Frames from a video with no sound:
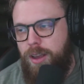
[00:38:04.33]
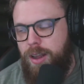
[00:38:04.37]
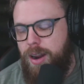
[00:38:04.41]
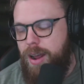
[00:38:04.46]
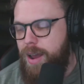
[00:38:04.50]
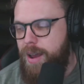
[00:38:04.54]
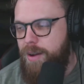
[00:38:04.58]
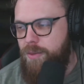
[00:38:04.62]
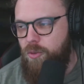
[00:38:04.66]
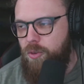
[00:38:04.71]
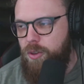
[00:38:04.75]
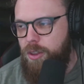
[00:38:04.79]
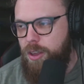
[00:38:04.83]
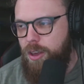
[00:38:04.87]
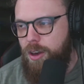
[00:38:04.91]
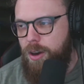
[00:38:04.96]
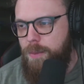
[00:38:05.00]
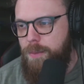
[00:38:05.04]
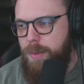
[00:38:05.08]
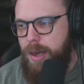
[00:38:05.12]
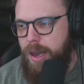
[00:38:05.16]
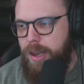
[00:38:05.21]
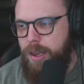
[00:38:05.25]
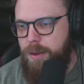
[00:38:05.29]
I haven't really
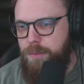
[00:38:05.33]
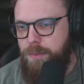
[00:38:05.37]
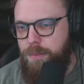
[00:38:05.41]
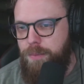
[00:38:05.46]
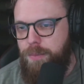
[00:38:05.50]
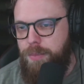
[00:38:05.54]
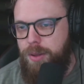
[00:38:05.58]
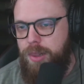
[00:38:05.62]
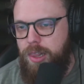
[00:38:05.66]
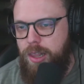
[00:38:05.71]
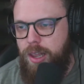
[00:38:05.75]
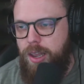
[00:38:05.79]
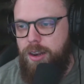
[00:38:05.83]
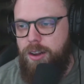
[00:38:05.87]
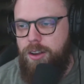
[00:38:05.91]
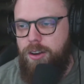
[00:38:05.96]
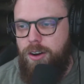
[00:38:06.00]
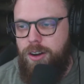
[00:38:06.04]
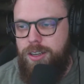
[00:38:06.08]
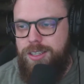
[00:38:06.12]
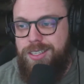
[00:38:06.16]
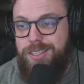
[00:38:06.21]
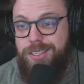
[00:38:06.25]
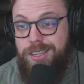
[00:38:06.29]
gone back and played
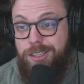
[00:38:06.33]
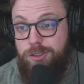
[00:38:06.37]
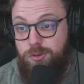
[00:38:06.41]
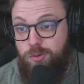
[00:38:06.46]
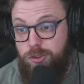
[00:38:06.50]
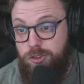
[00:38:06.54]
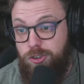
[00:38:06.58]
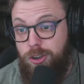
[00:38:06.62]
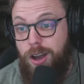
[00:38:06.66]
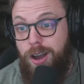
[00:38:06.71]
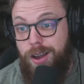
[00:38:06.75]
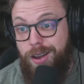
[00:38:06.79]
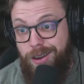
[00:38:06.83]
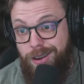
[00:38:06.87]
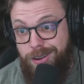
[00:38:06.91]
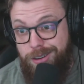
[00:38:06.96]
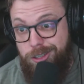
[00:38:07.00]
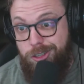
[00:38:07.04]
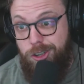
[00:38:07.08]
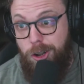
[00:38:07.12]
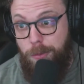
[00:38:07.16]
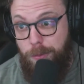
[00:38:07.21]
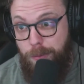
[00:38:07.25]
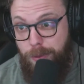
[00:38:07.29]
COD since, which I got to
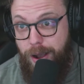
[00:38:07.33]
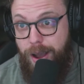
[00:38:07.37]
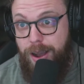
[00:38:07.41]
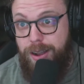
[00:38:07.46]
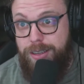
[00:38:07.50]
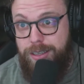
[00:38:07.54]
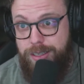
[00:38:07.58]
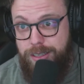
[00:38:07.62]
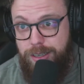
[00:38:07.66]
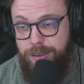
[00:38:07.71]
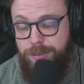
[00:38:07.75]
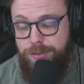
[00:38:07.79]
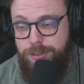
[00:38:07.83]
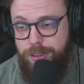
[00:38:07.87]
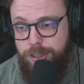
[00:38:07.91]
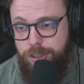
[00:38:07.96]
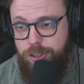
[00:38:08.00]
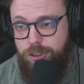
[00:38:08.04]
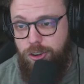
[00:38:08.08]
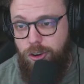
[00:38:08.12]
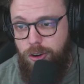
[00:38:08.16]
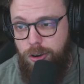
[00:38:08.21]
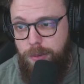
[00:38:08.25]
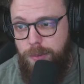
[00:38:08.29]
start practicing for this
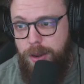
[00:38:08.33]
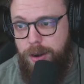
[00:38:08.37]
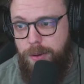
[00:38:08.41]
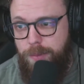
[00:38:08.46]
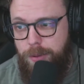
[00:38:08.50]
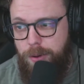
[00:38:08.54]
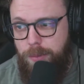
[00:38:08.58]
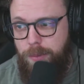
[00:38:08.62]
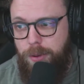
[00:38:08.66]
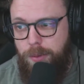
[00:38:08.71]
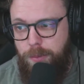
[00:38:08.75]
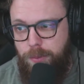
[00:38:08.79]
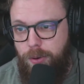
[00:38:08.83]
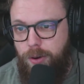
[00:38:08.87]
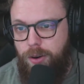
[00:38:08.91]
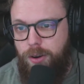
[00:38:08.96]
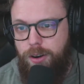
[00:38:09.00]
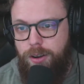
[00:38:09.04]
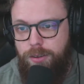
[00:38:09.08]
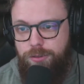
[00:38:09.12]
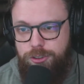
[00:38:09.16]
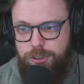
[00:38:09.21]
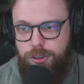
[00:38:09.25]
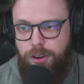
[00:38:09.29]
tournament I'm going to be part
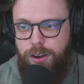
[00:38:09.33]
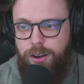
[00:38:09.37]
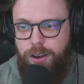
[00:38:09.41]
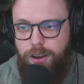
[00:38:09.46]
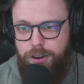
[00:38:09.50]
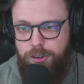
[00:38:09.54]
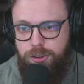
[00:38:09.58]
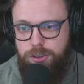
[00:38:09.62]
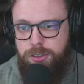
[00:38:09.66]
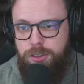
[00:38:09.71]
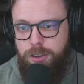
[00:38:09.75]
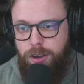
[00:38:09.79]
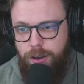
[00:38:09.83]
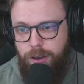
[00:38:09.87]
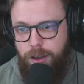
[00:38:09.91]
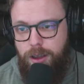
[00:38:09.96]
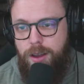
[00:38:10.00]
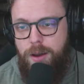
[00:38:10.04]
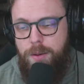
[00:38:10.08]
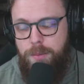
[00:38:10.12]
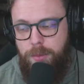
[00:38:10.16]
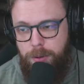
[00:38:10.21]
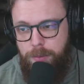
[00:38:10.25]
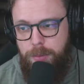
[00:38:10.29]
of. So I'm
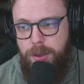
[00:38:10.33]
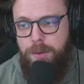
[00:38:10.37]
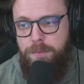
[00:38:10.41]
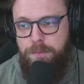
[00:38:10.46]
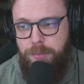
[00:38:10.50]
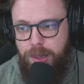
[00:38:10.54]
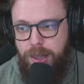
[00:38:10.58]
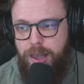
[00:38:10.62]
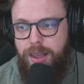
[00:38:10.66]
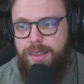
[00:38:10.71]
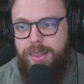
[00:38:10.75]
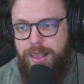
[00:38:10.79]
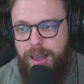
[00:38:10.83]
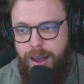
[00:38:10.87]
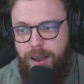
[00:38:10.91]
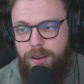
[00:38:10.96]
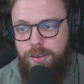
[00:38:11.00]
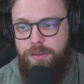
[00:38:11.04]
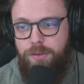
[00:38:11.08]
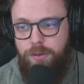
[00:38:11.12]
going to be playing that.